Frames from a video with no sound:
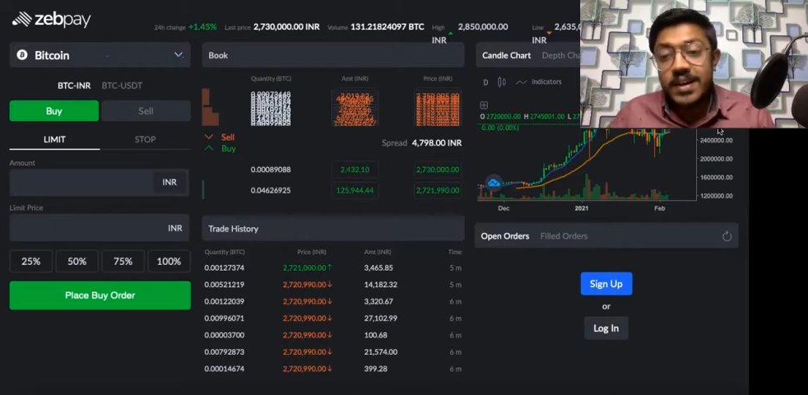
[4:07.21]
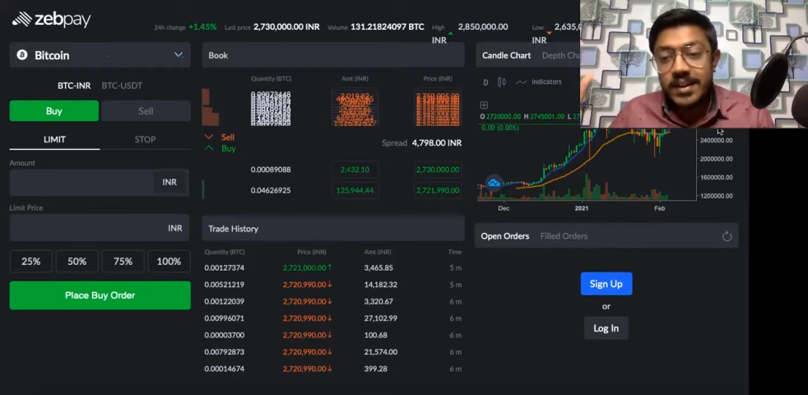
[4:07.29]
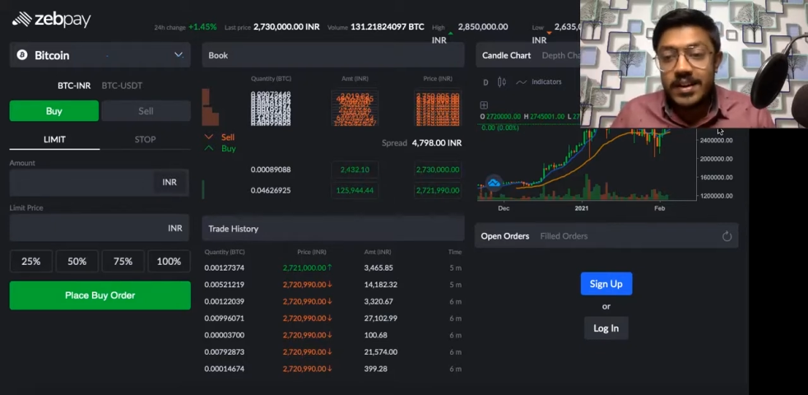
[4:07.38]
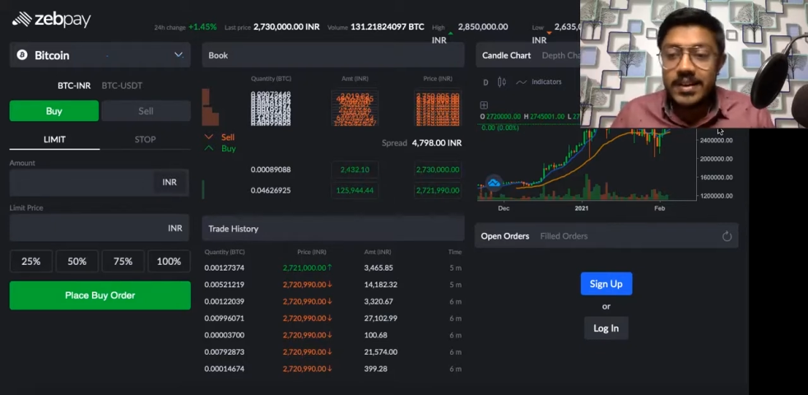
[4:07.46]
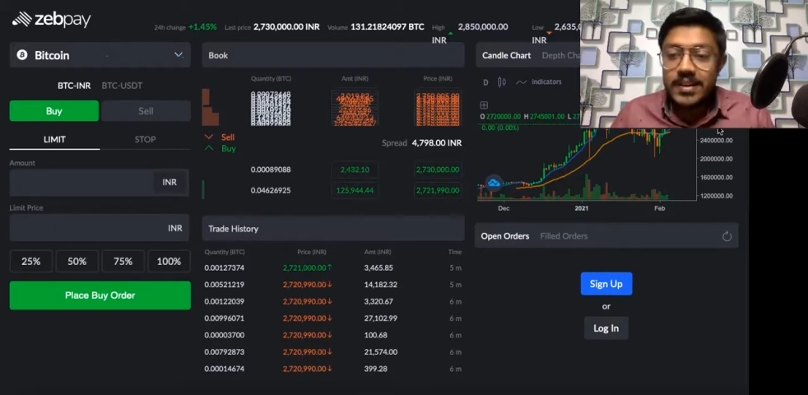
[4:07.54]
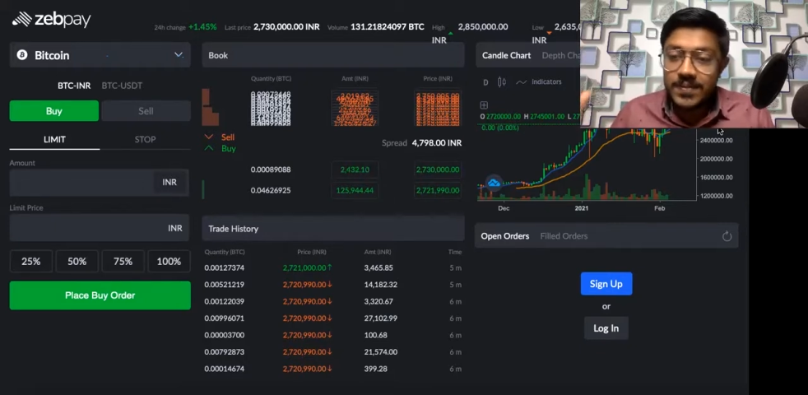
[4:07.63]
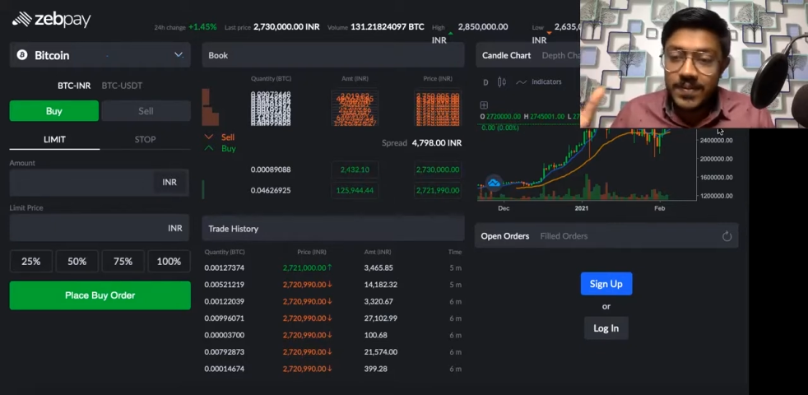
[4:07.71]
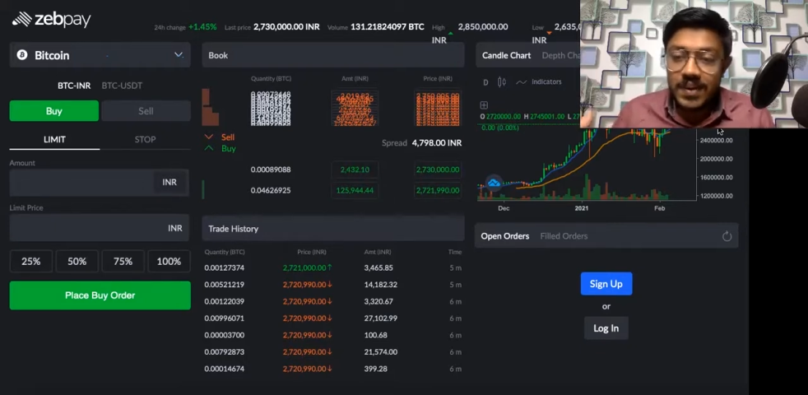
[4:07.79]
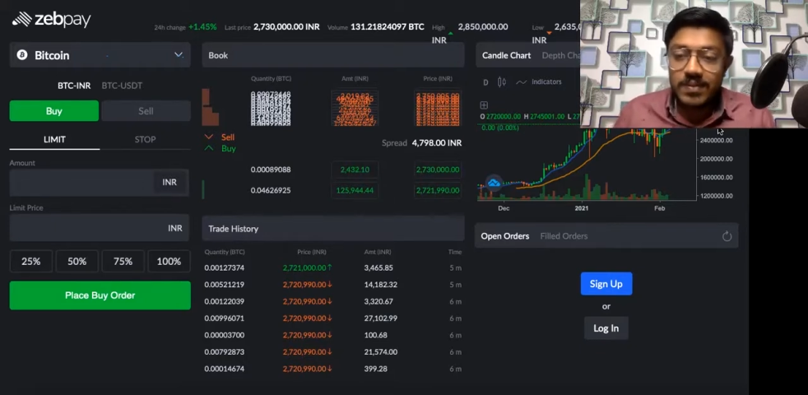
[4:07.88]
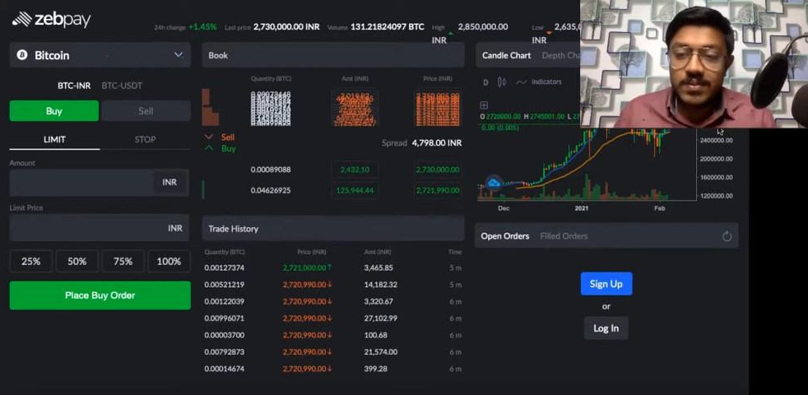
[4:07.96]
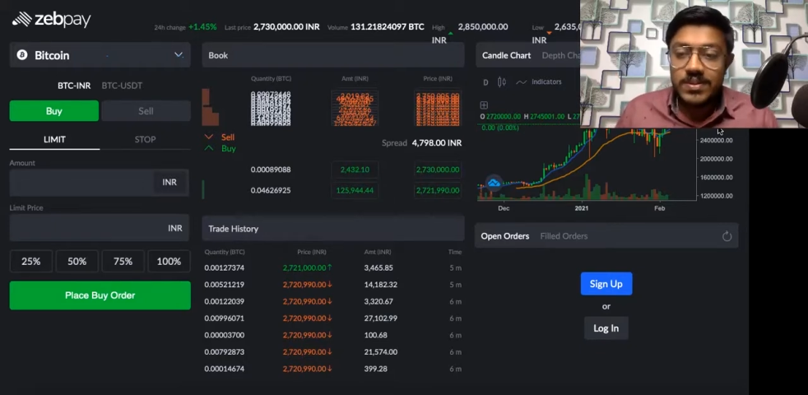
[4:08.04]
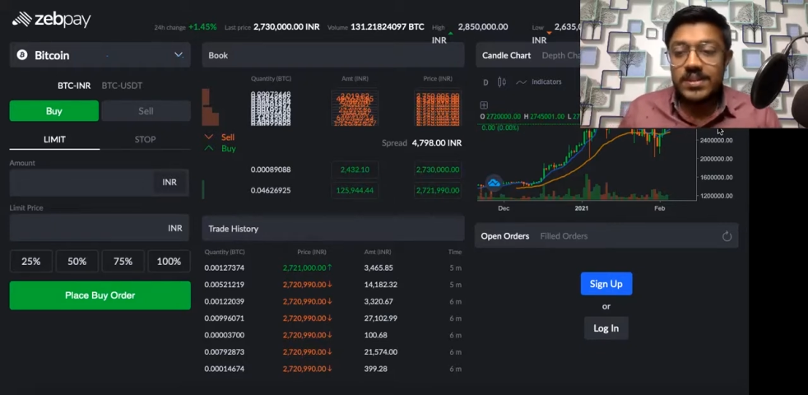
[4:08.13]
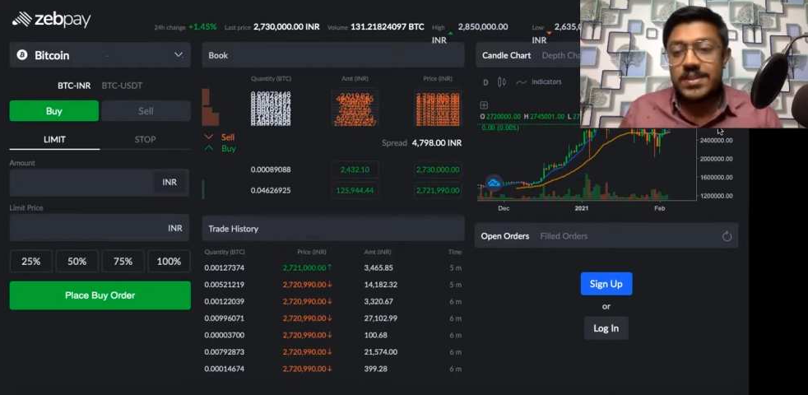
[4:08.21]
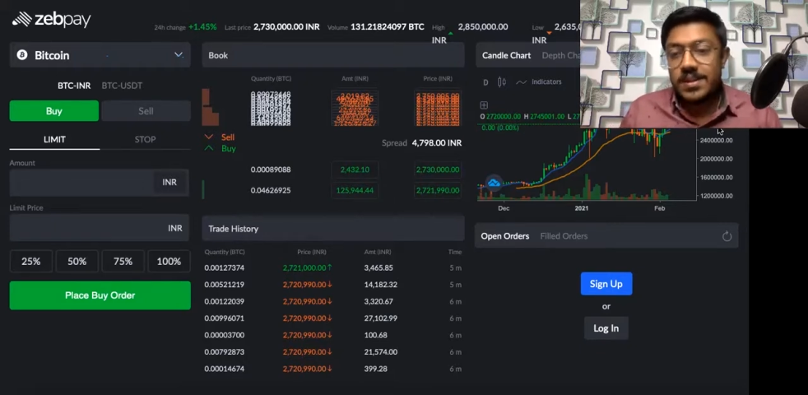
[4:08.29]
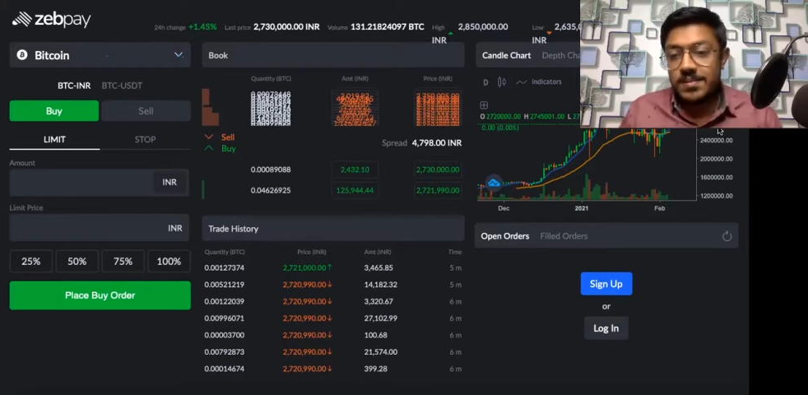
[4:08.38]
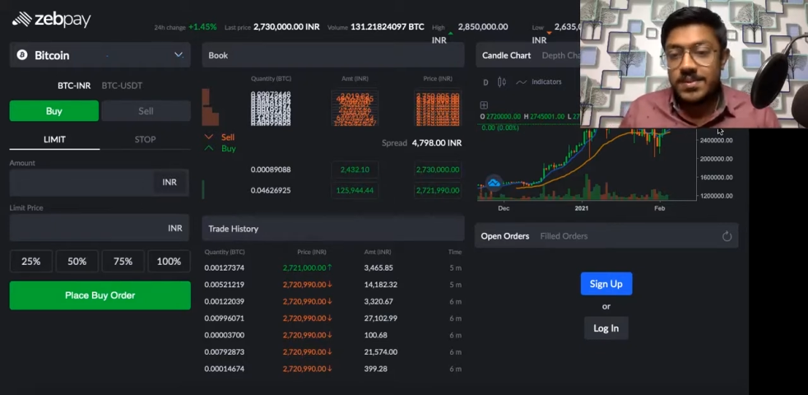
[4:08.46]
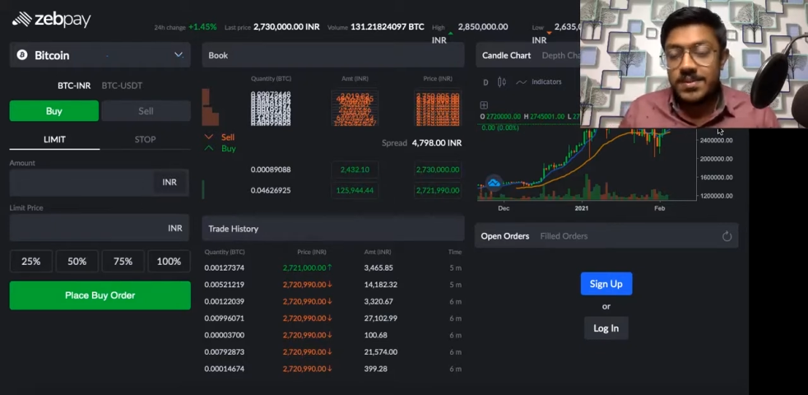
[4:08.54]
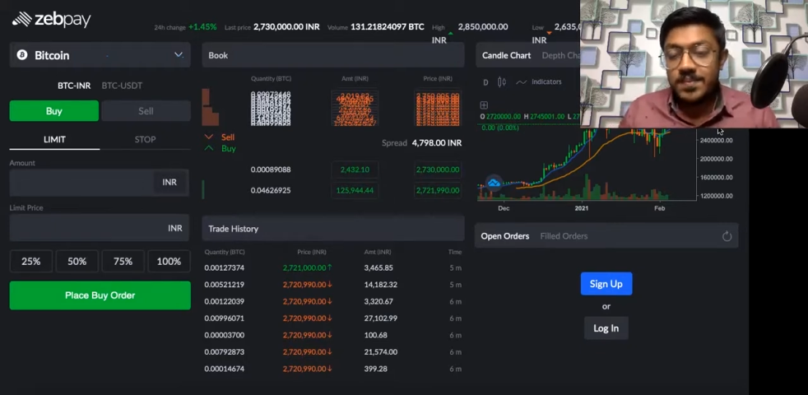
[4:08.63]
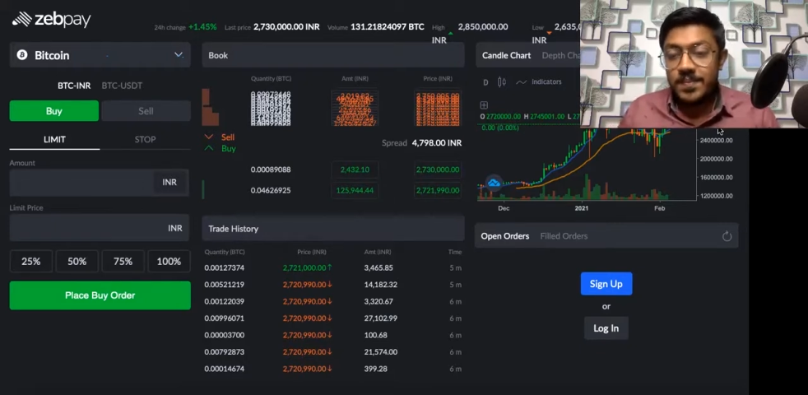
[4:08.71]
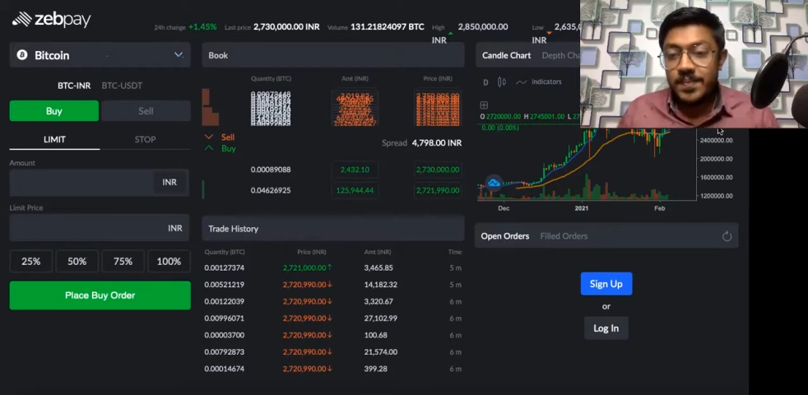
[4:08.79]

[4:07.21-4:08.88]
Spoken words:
at least 5 to 6 times.